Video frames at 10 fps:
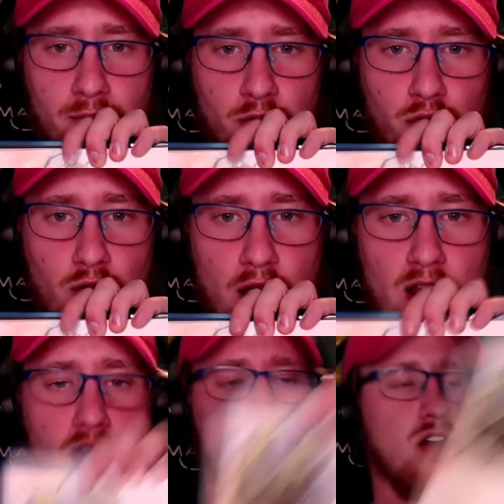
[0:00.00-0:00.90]
right
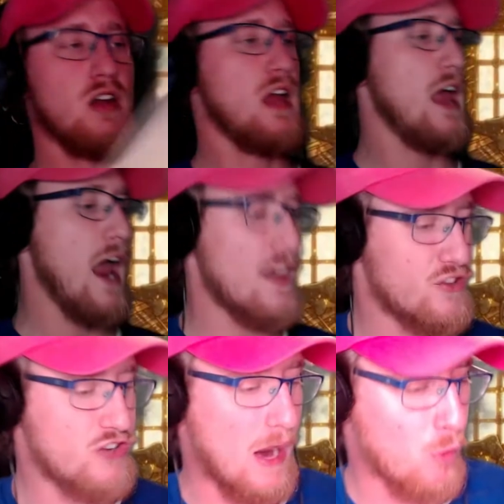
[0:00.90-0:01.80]
in here, and the
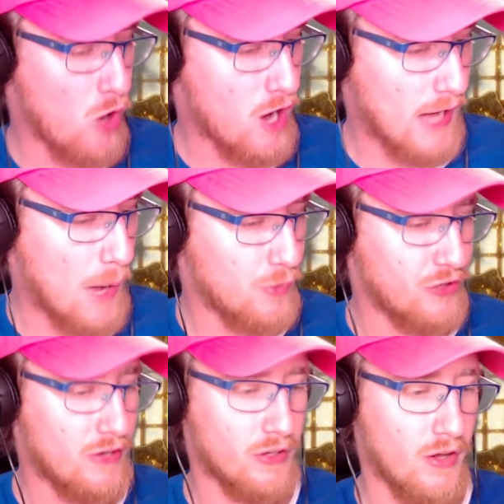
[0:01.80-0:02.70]
Jabberwock I would
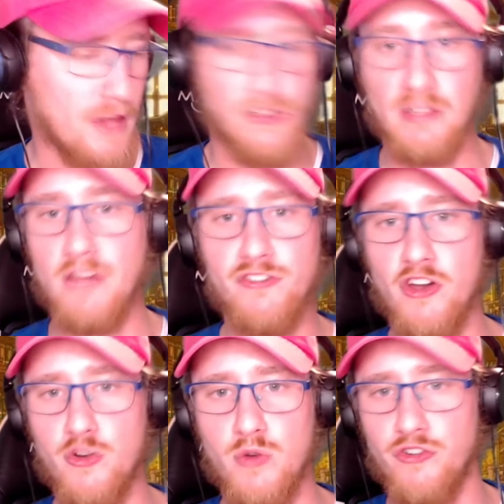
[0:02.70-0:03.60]
say is a
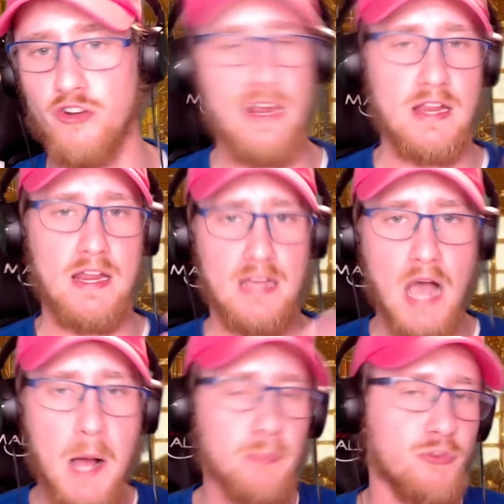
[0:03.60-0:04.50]
legendary creature. It
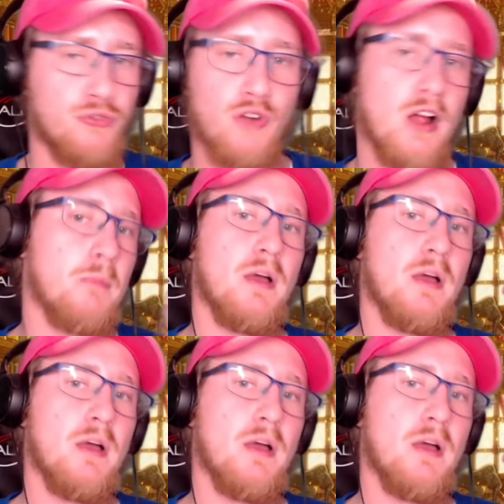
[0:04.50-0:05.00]
comes from